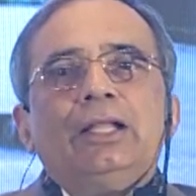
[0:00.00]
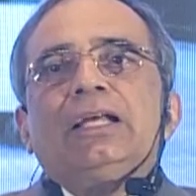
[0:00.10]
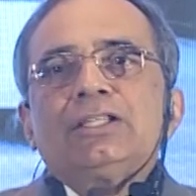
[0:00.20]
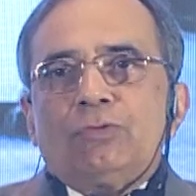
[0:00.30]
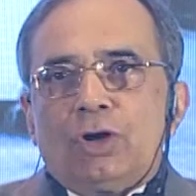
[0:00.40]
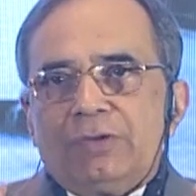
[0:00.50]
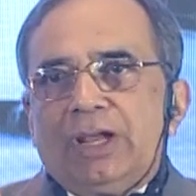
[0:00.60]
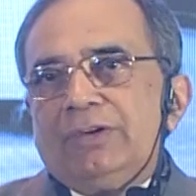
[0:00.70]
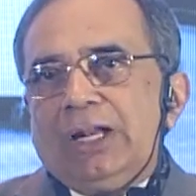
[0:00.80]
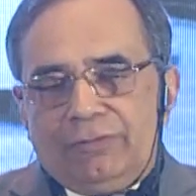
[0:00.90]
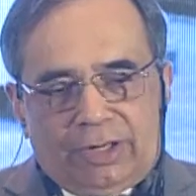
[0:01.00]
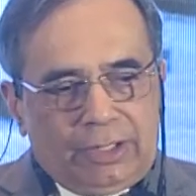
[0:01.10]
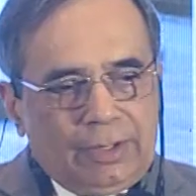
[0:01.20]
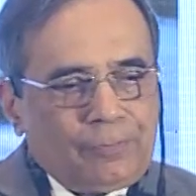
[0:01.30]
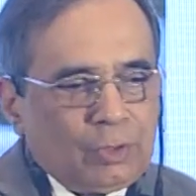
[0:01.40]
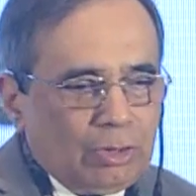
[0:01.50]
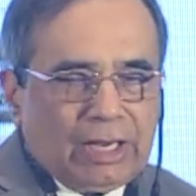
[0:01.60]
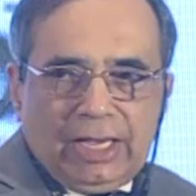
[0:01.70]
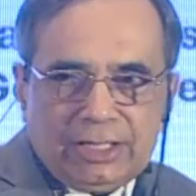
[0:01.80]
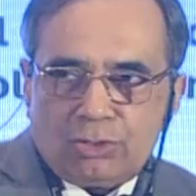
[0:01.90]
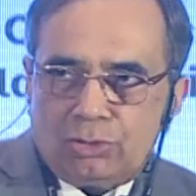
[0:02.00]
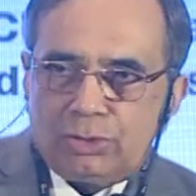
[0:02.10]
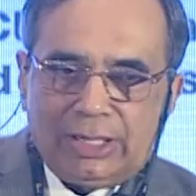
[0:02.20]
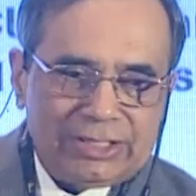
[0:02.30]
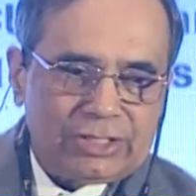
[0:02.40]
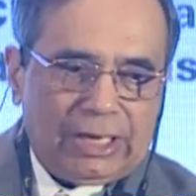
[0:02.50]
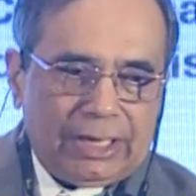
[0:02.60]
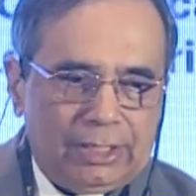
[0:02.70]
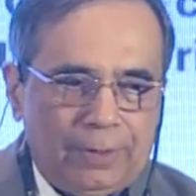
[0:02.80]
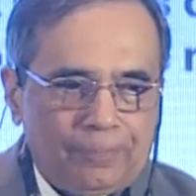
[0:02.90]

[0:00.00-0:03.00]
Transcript: That's what we have delivered. Okay, let's go to the next slide.